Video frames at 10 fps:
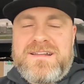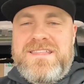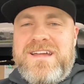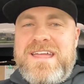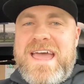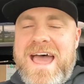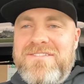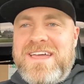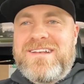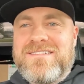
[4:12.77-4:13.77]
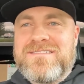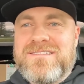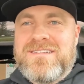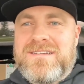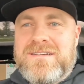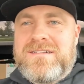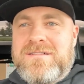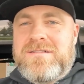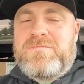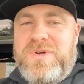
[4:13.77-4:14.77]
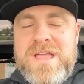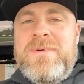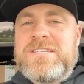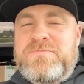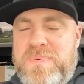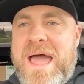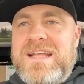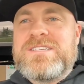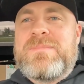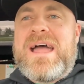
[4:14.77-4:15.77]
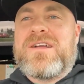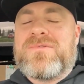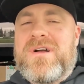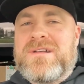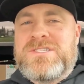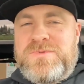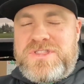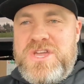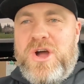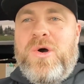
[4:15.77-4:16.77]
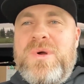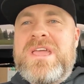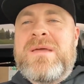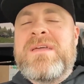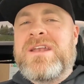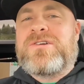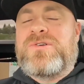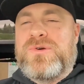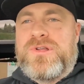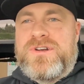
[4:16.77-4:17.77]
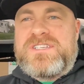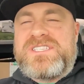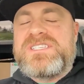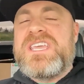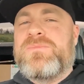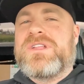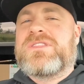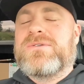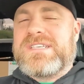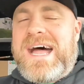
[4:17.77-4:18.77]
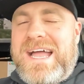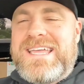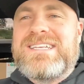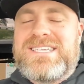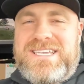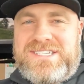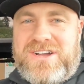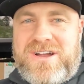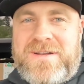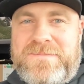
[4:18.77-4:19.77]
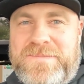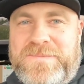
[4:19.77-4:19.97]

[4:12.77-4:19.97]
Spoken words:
And there you have it. Pretty much back-to-back runs with the OEM intercooler to see what those IETs are.